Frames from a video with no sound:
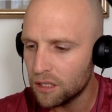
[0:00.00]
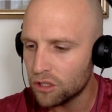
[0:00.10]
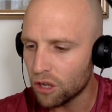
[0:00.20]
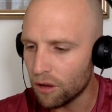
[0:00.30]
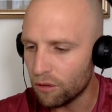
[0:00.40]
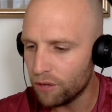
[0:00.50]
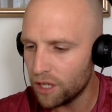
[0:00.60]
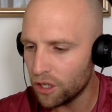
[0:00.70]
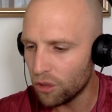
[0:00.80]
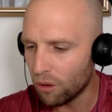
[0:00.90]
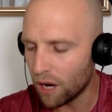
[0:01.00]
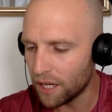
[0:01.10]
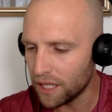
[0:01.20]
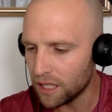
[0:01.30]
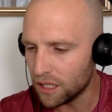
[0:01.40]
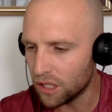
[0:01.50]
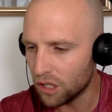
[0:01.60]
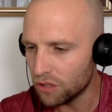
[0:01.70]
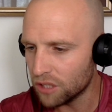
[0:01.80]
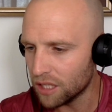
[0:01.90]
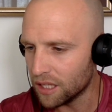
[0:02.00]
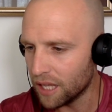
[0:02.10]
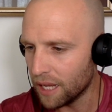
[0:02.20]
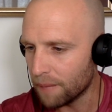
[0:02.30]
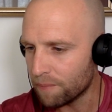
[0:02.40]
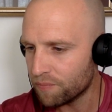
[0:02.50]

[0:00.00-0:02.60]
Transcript: So Rico Ioane goes in there.